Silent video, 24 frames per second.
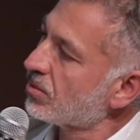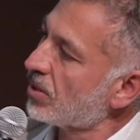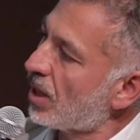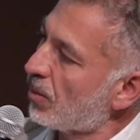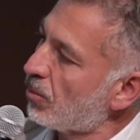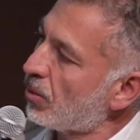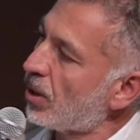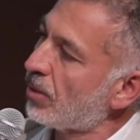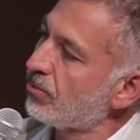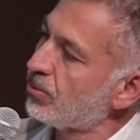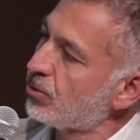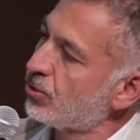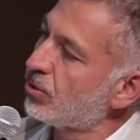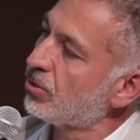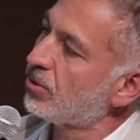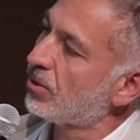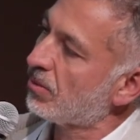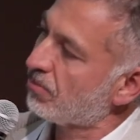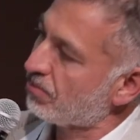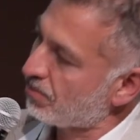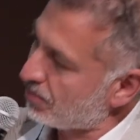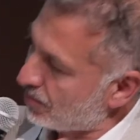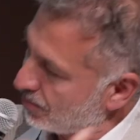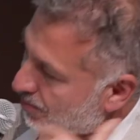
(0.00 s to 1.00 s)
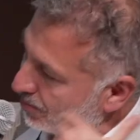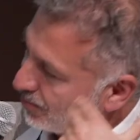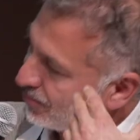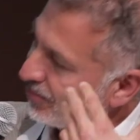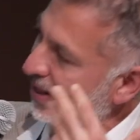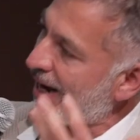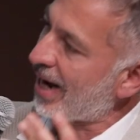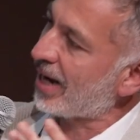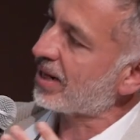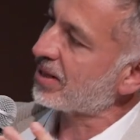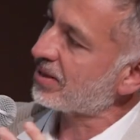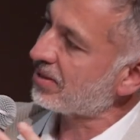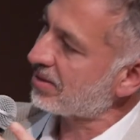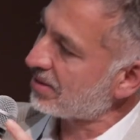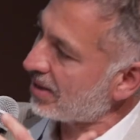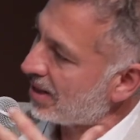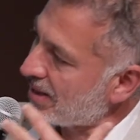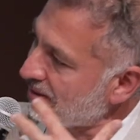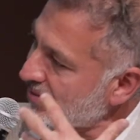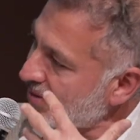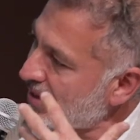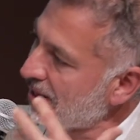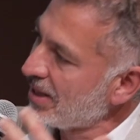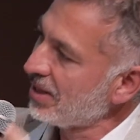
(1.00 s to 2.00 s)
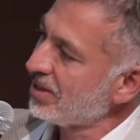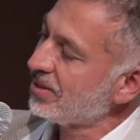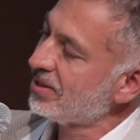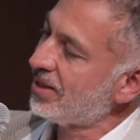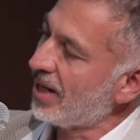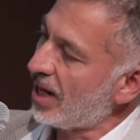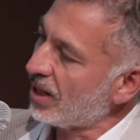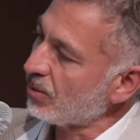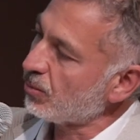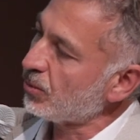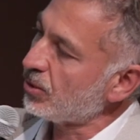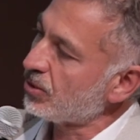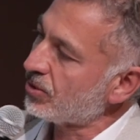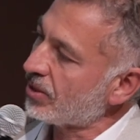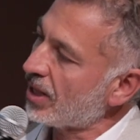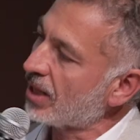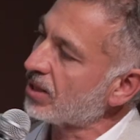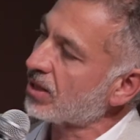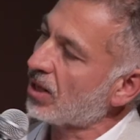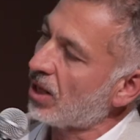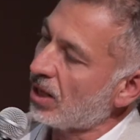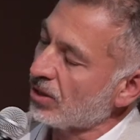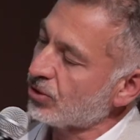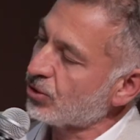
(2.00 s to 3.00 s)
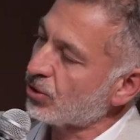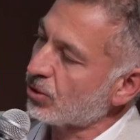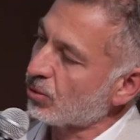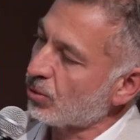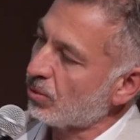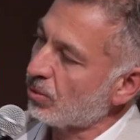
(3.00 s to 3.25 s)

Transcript: come up to the fact and dealt with that culture